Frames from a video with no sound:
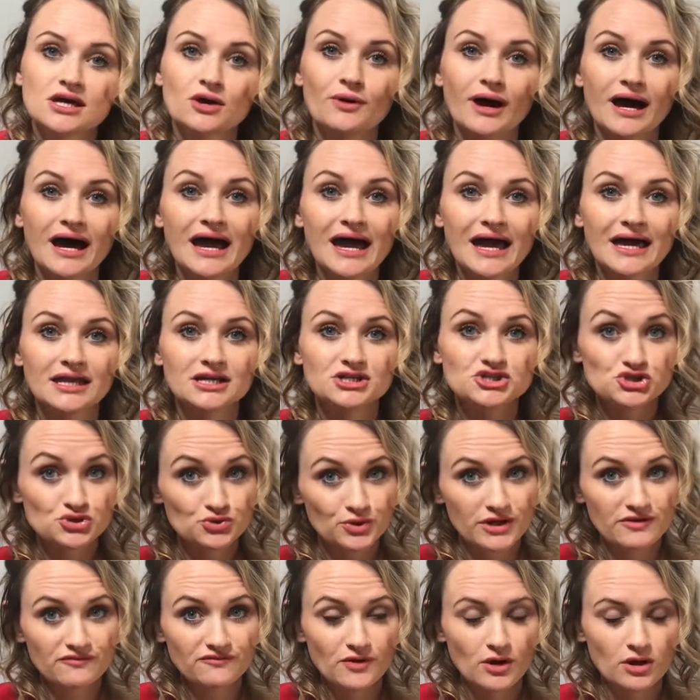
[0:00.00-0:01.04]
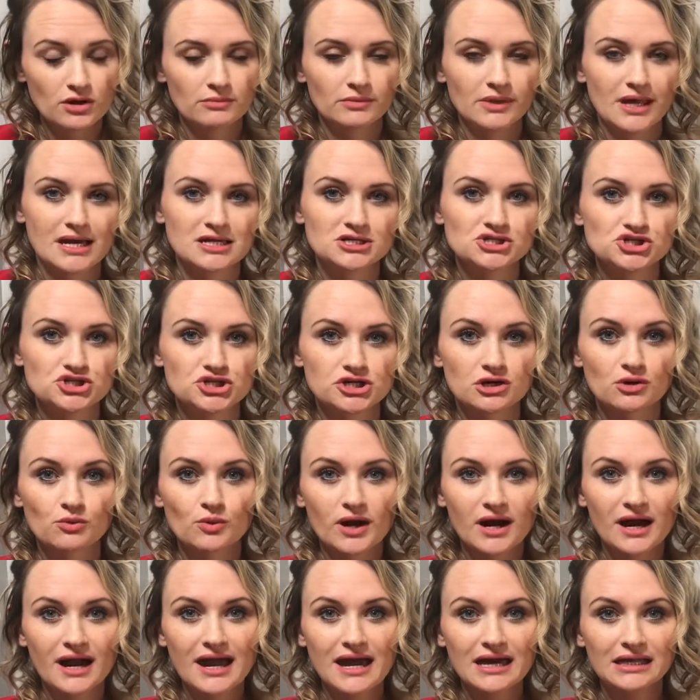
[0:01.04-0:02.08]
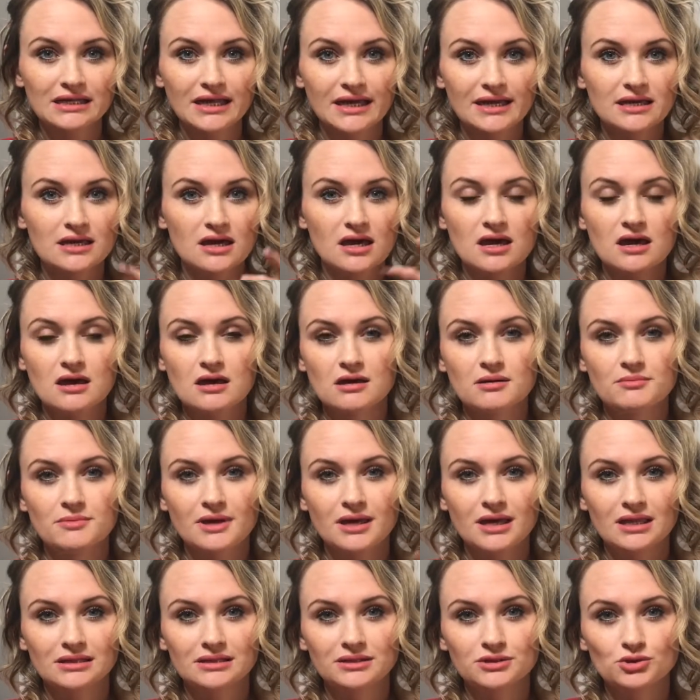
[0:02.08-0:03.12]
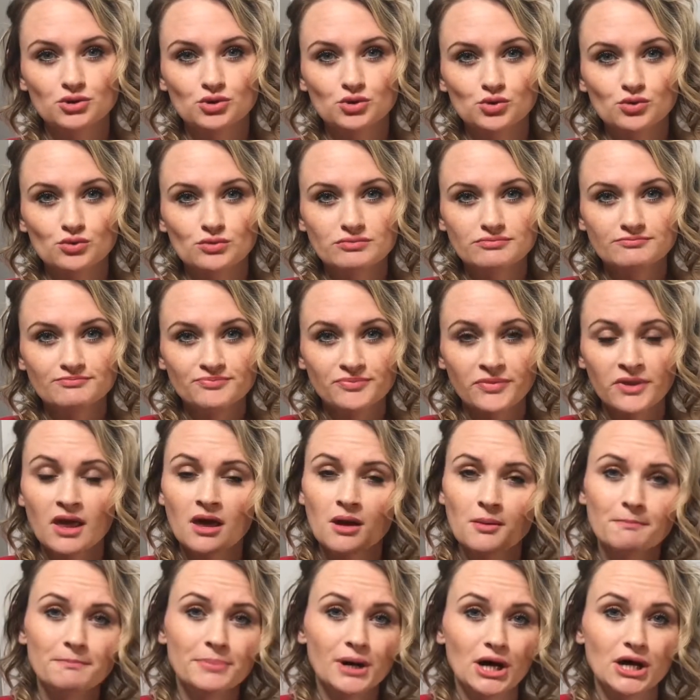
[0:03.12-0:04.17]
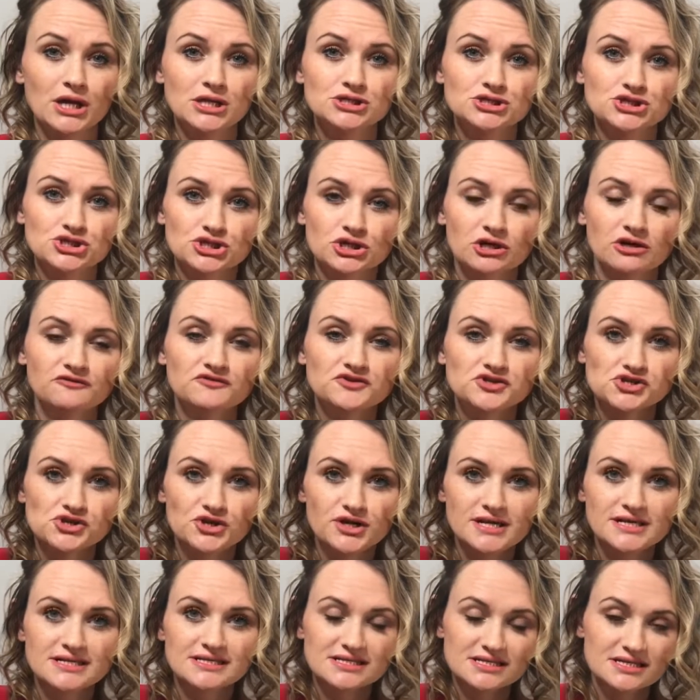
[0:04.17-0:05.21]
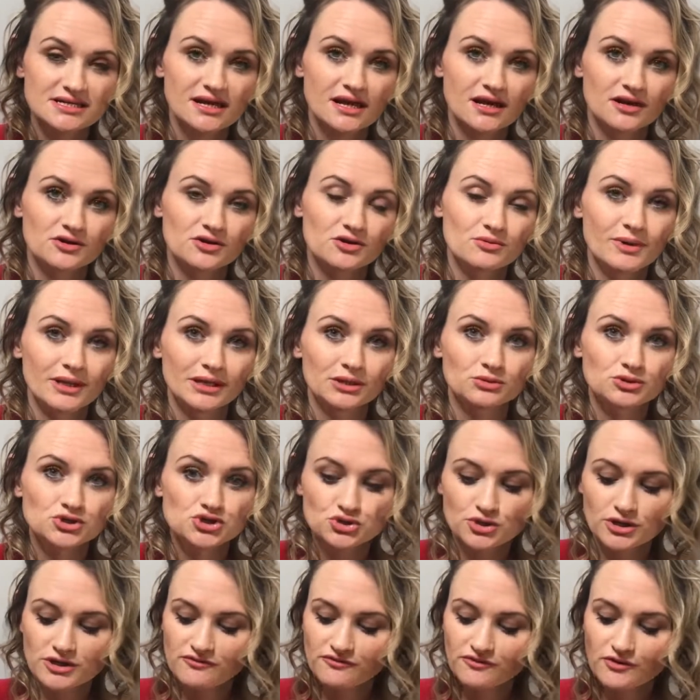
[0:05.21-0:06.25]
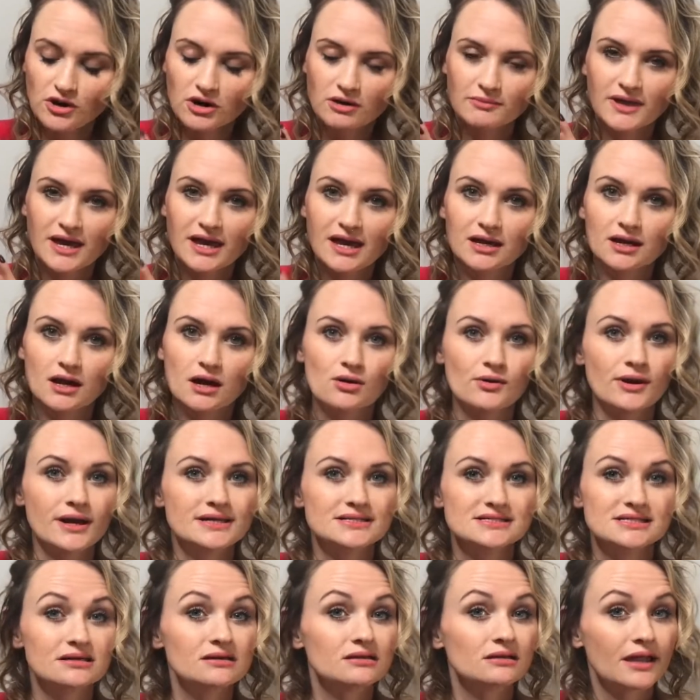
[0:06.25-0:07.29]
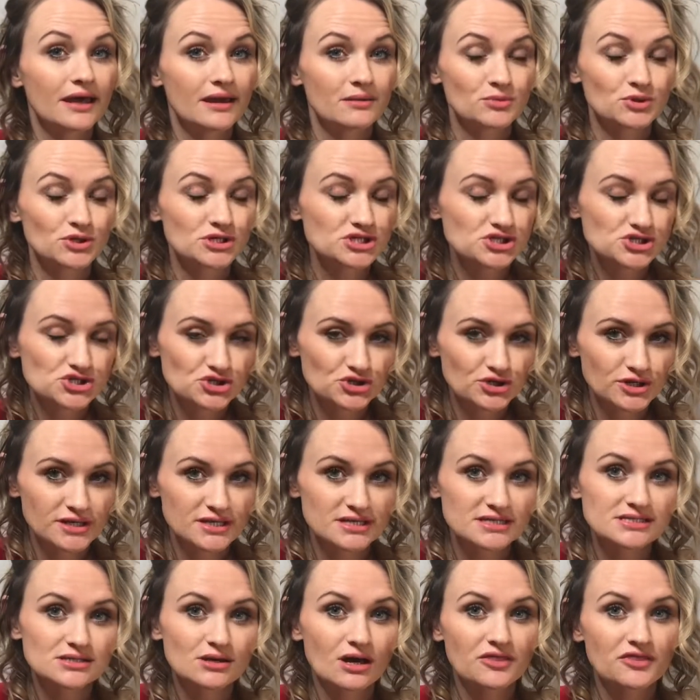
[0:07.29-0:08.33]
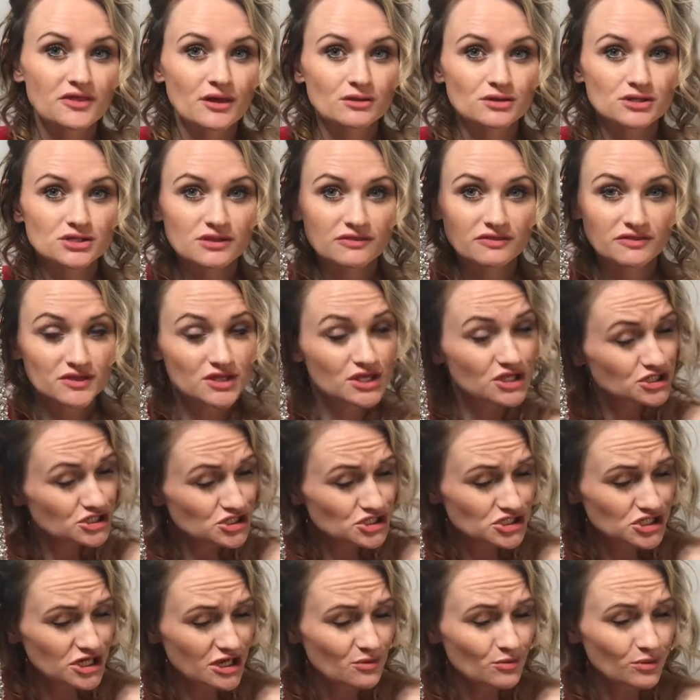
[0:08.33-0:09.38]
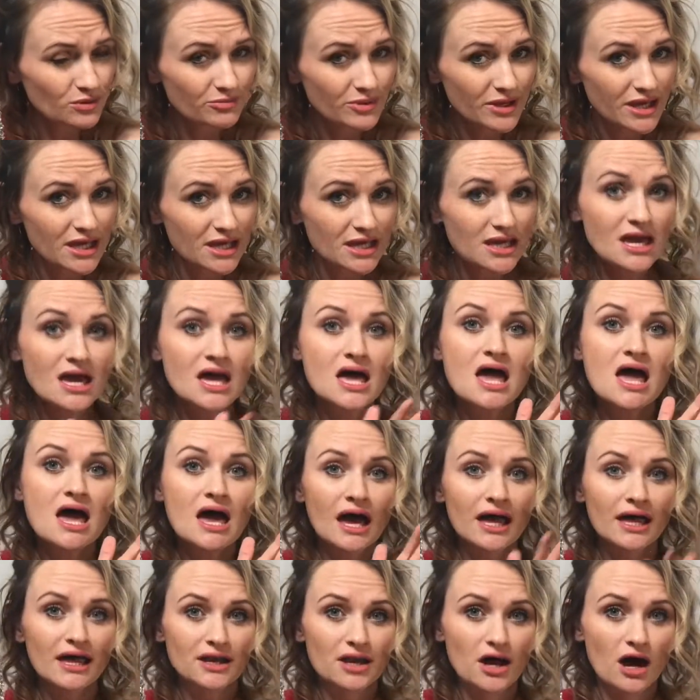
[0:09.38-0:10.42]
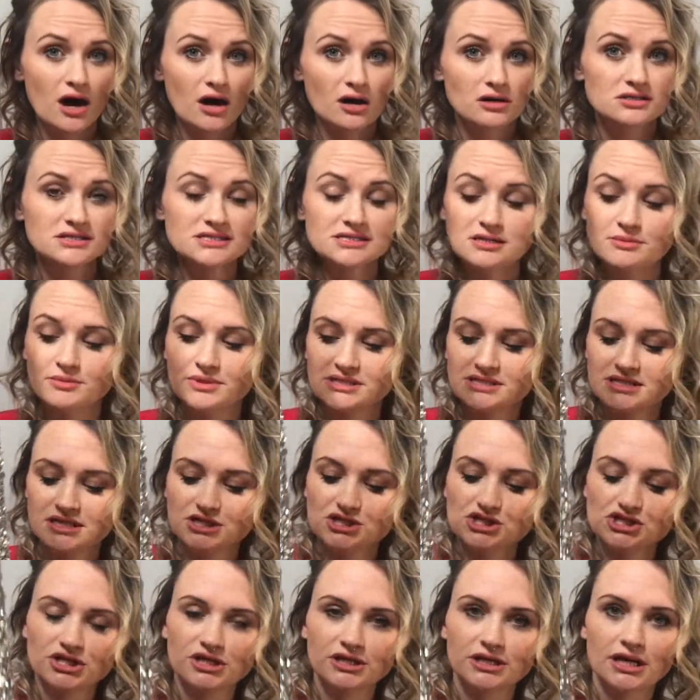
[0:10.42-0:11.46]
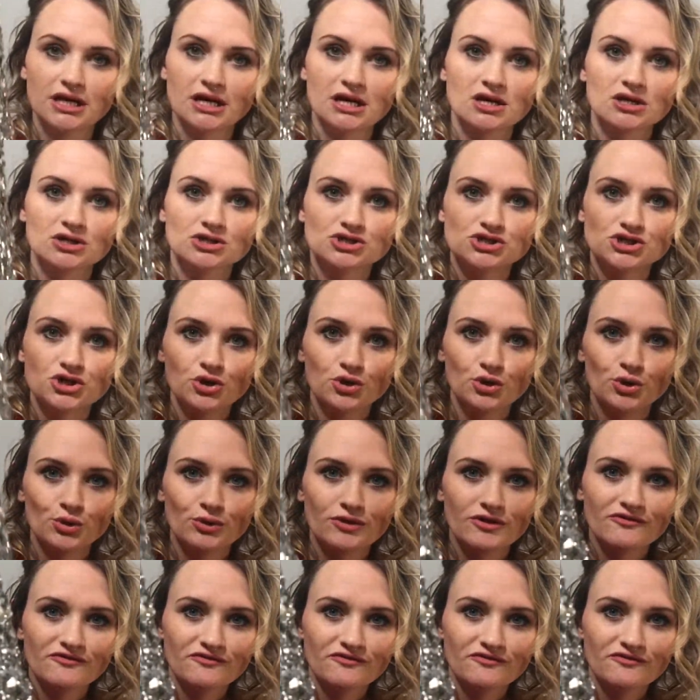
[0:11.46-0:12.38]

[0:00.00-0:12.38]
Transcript: I had a tree farm last year where I had like a little bunch of trees together, my little tree farm that had all kinds of glamorous trees. So I thought she would be an awesome addition to the